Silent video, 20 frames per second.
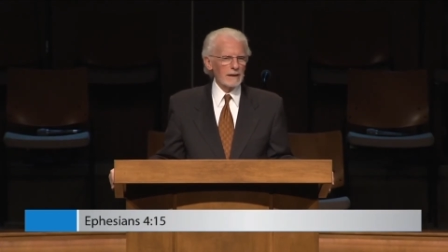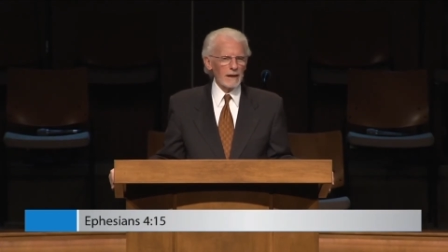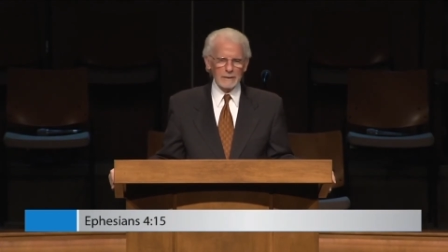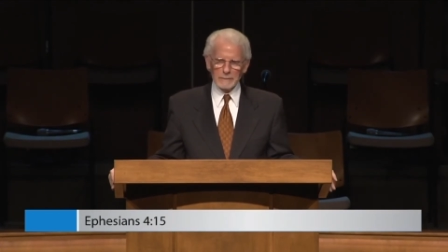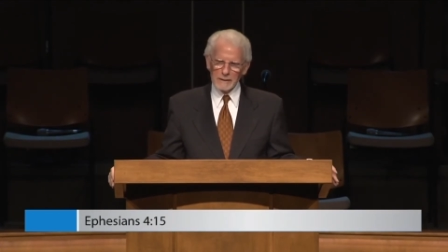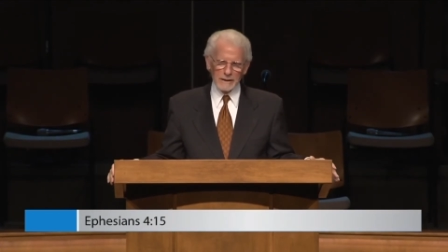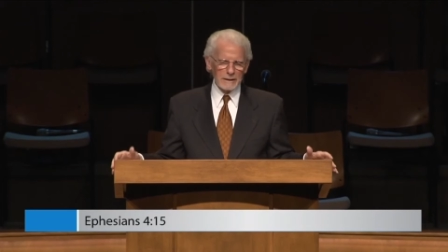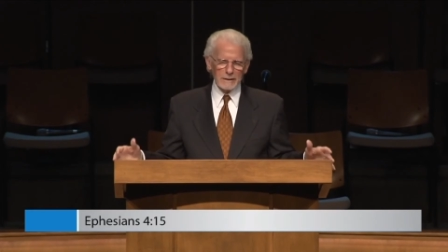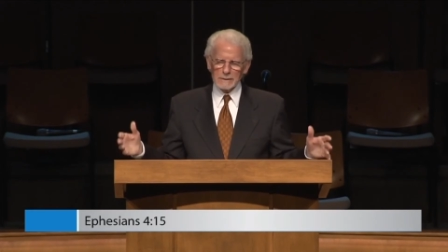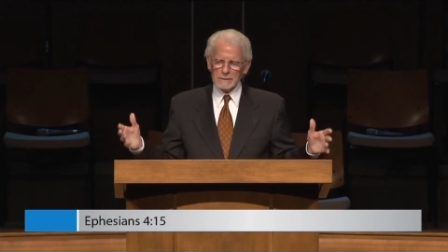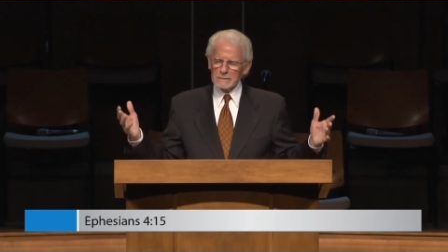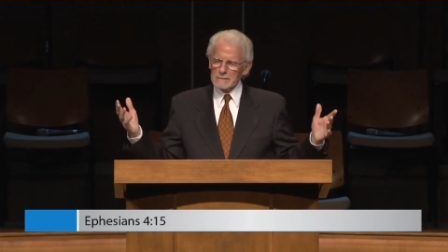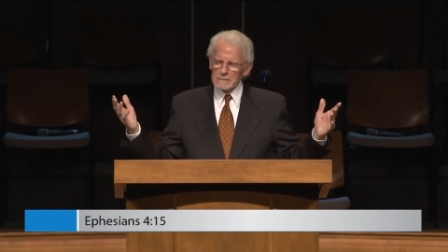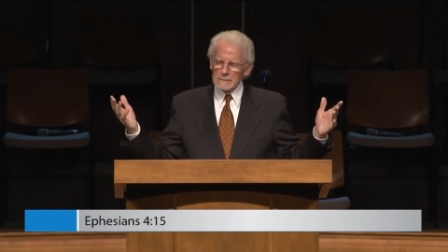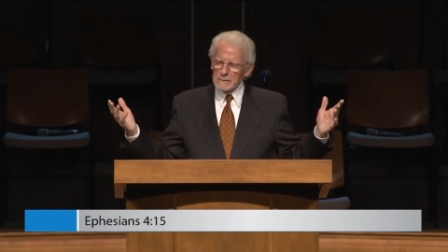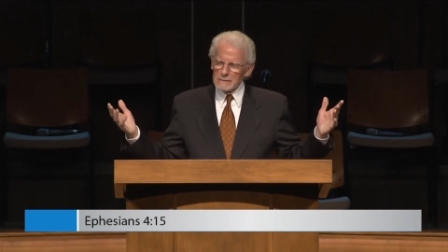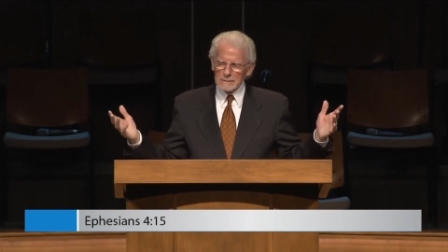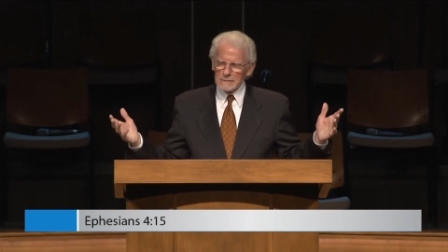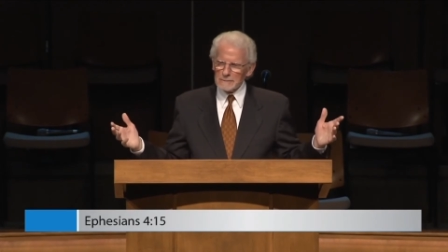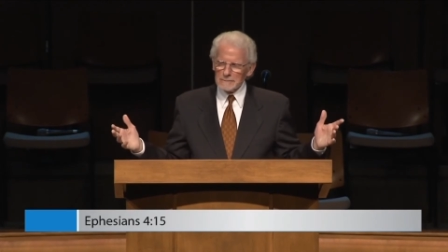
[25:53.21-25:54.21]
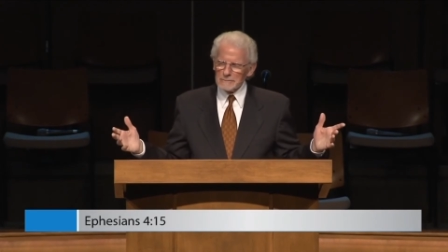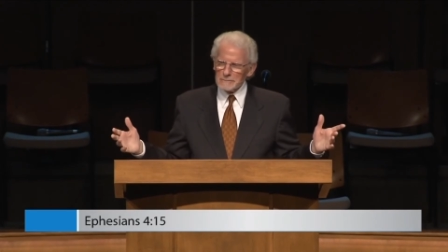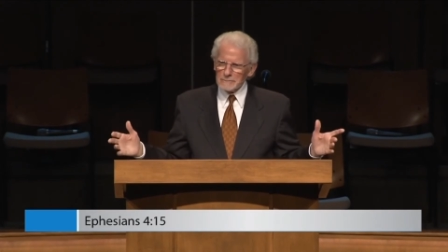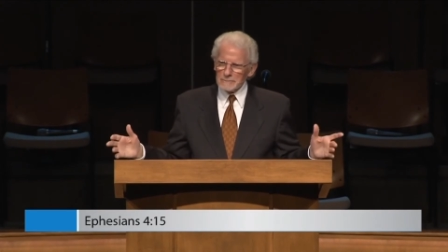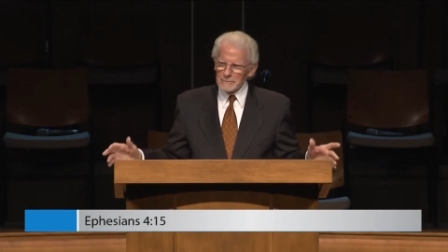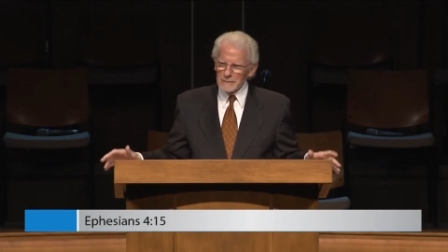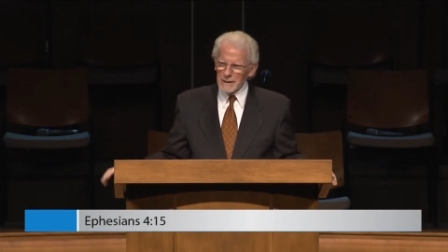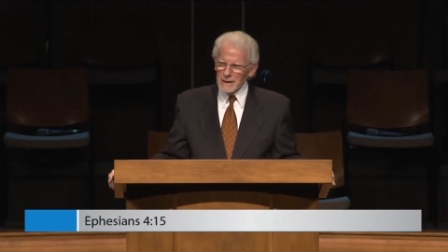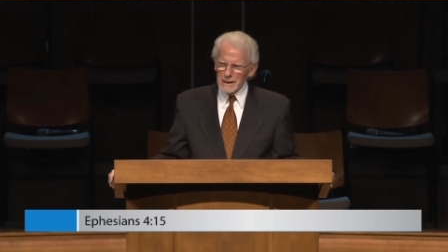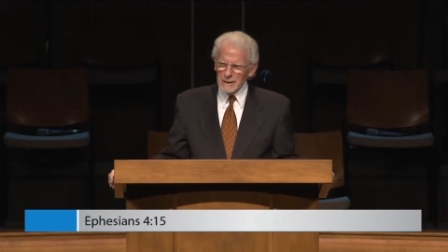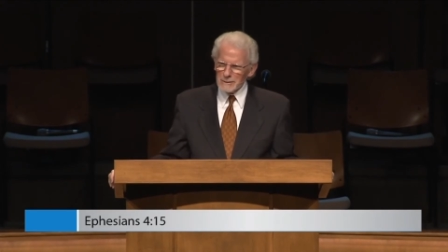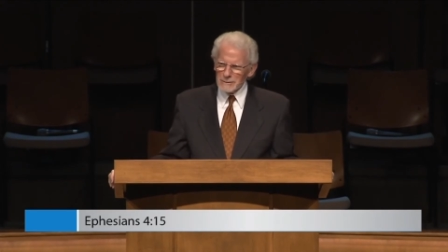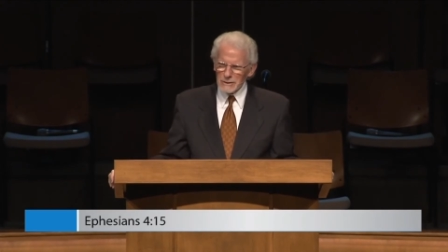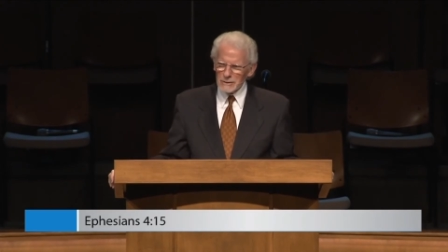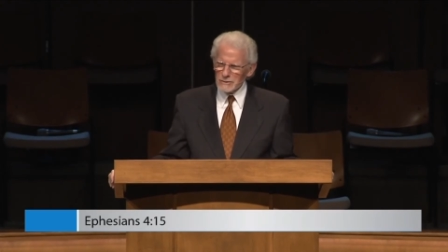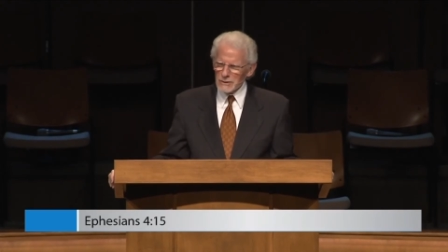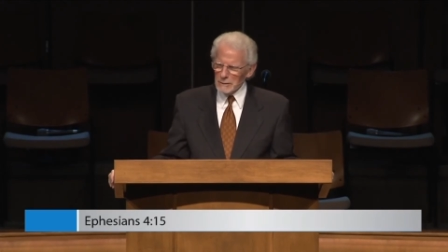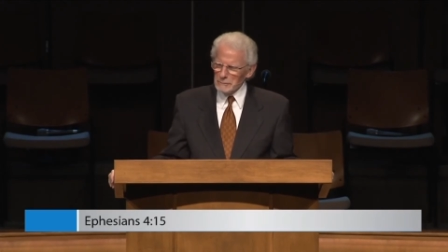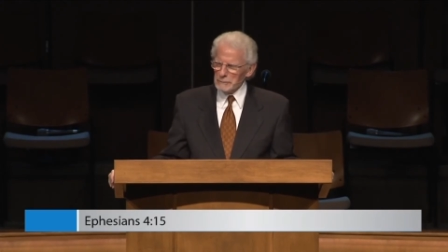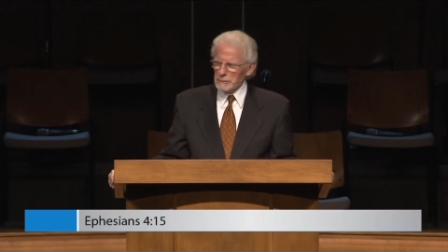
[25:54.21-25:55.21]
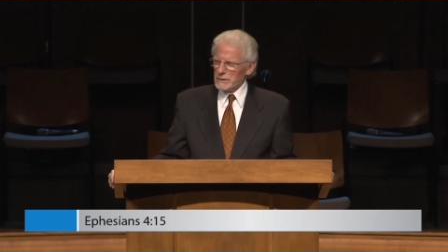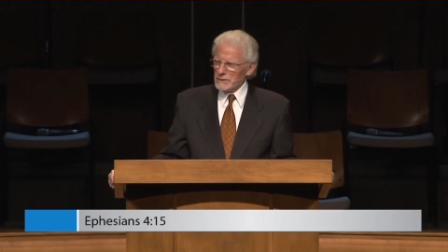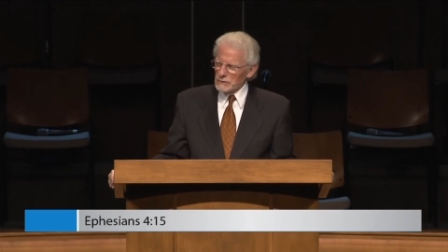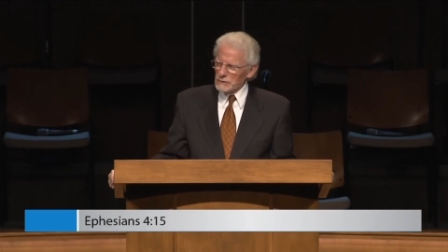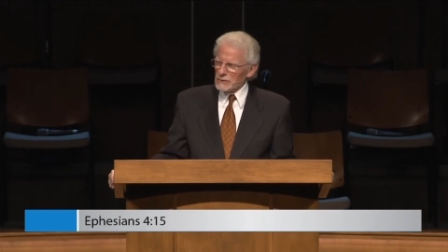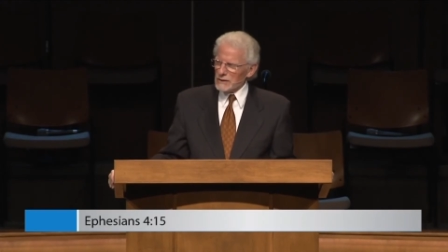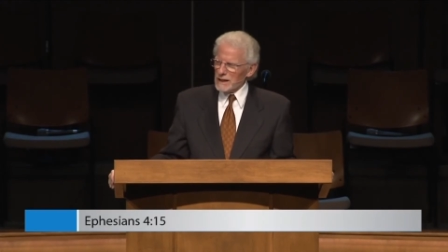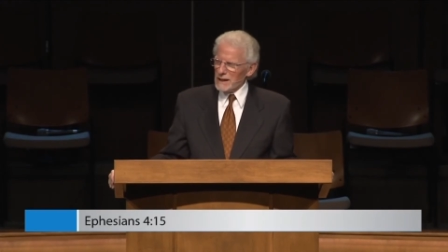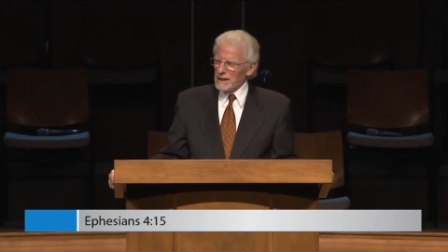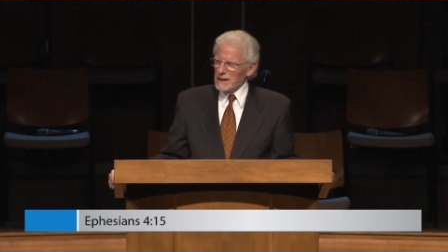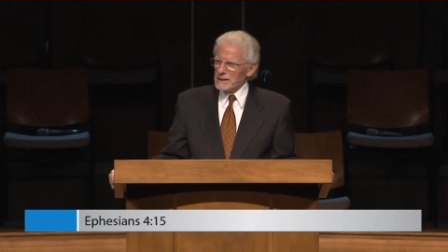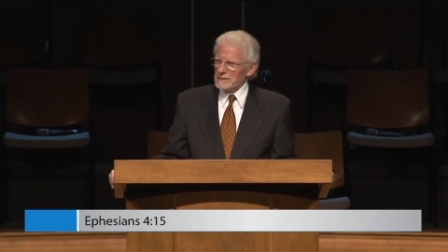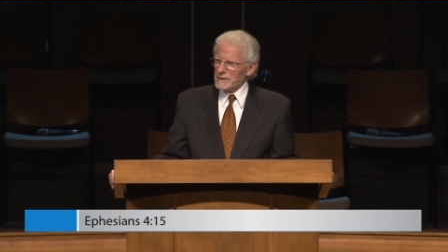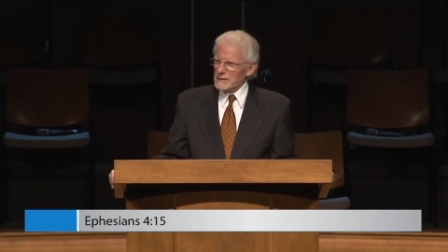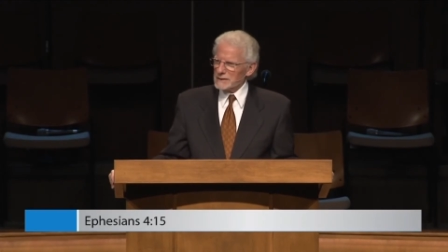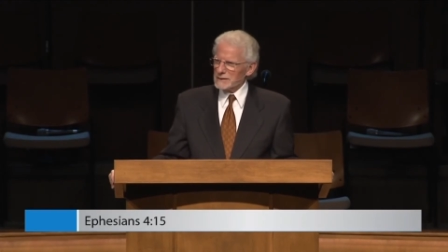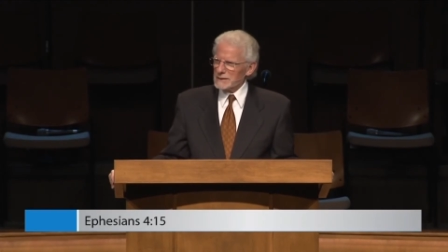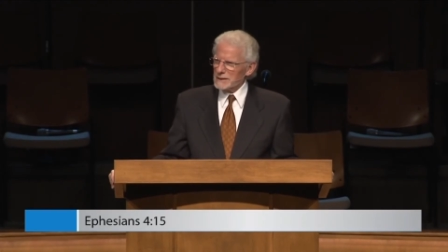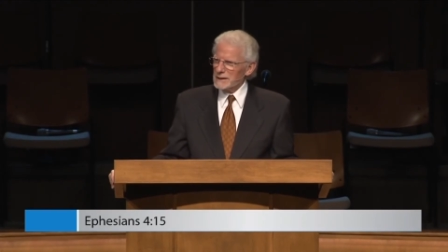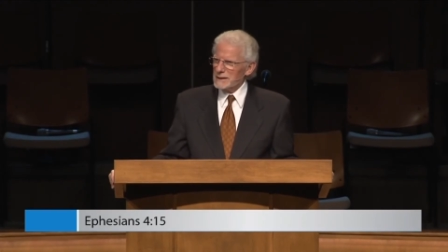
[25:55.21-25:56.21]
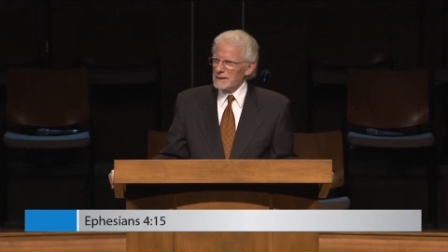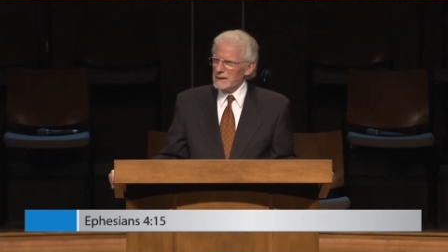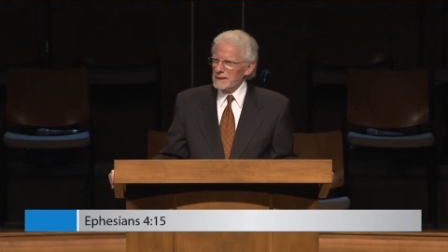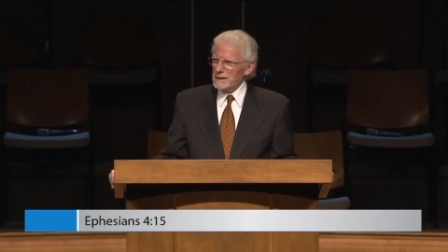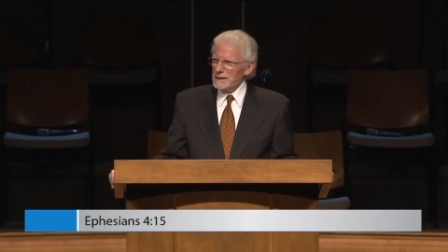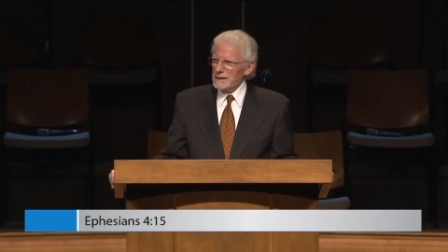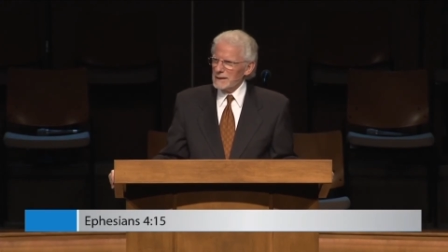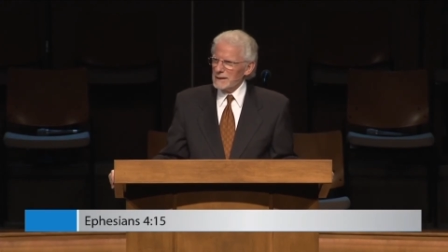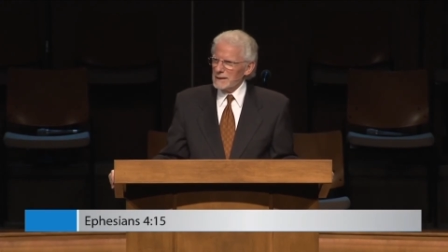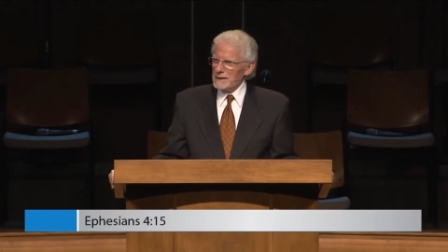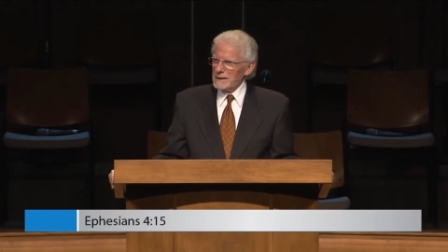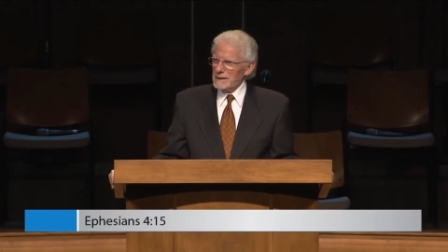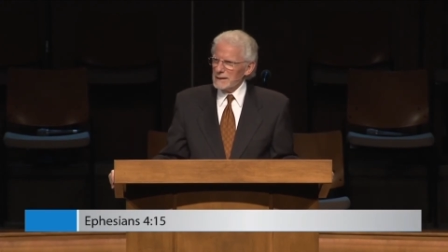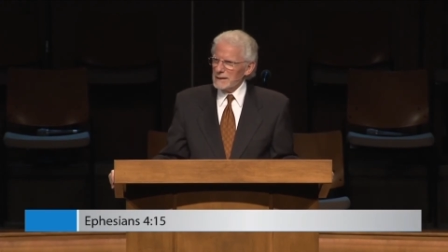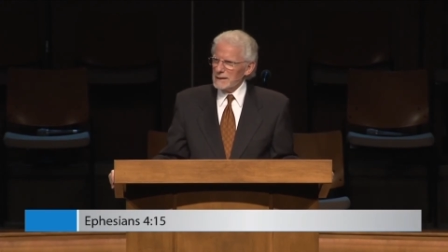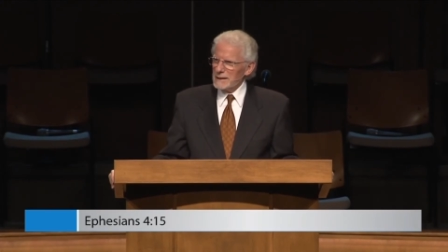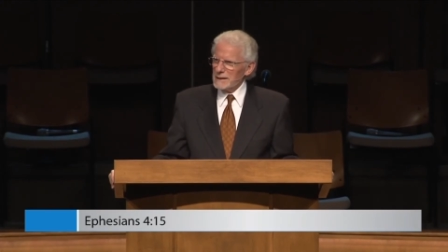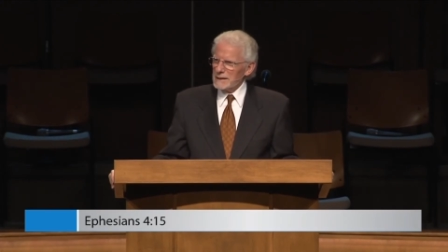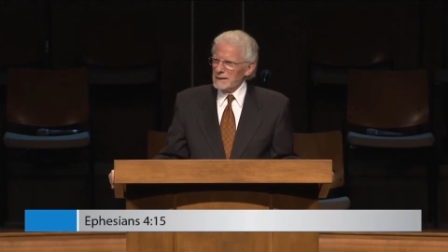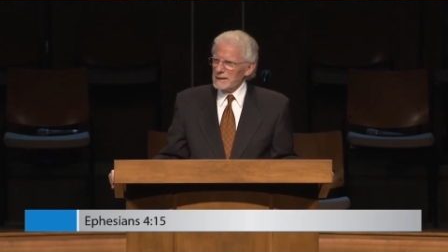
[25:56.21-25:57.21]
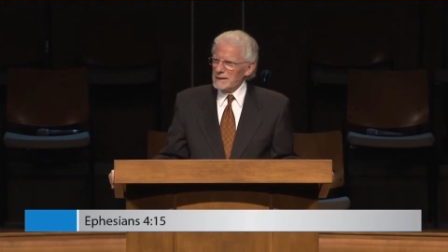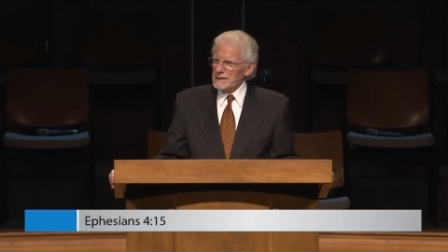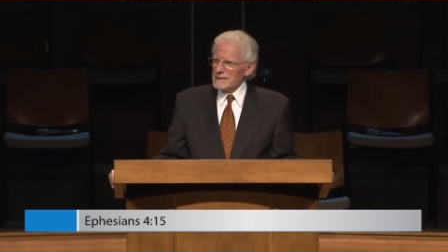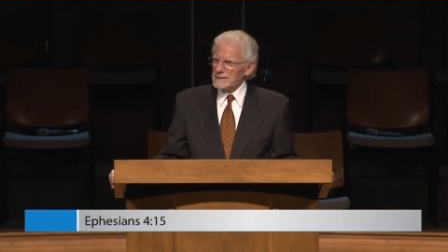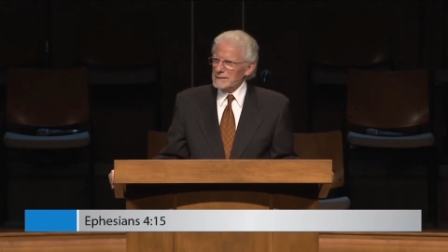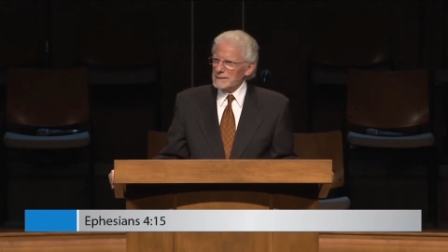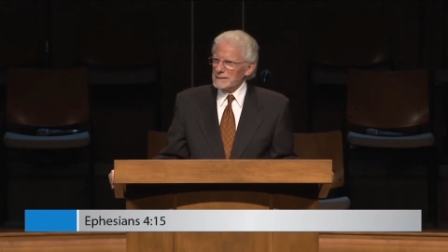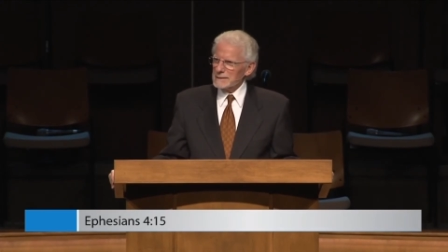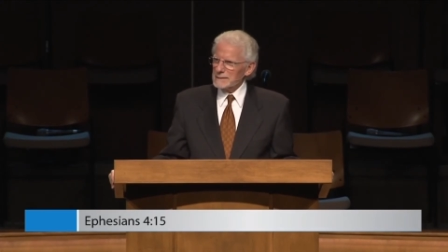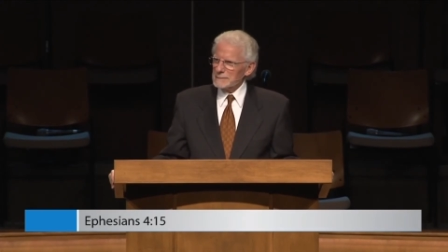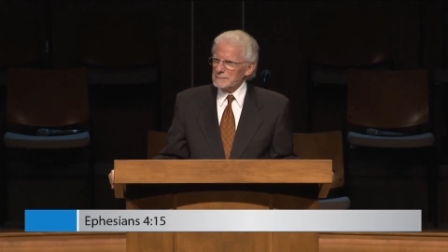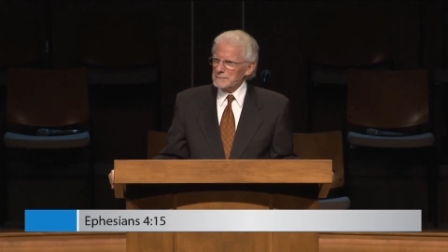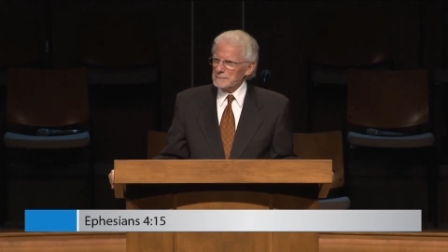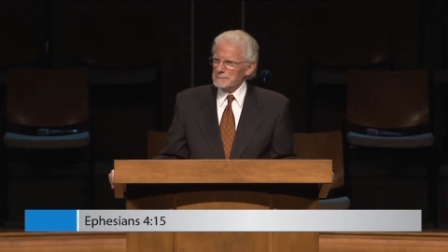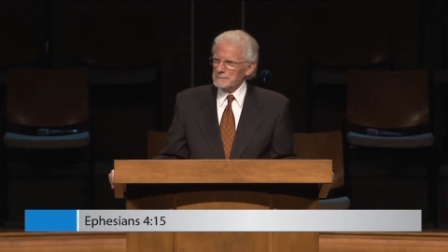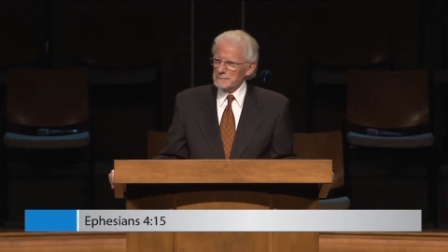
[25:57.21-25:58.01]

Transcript: I mean, you know, the simplicity of it uh,